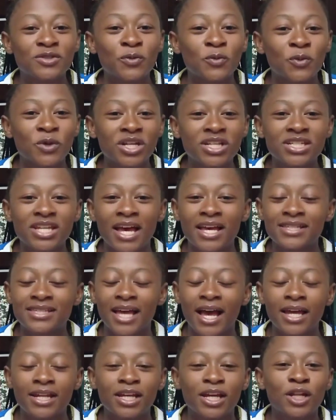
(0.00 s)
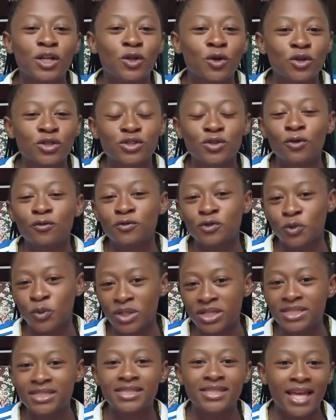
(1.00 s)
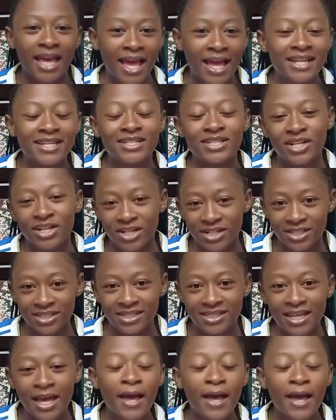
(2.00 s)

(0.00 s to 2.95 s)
which has had a lot of twists and turns.